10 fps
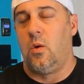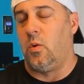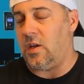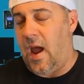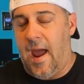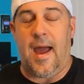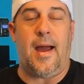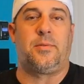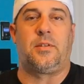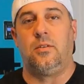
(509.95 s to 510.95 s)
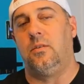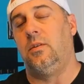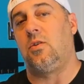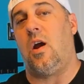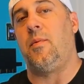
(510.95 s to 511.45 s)
which
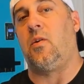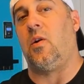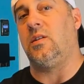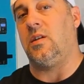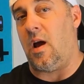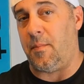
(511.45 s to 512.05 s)
absolutely drive me crazy.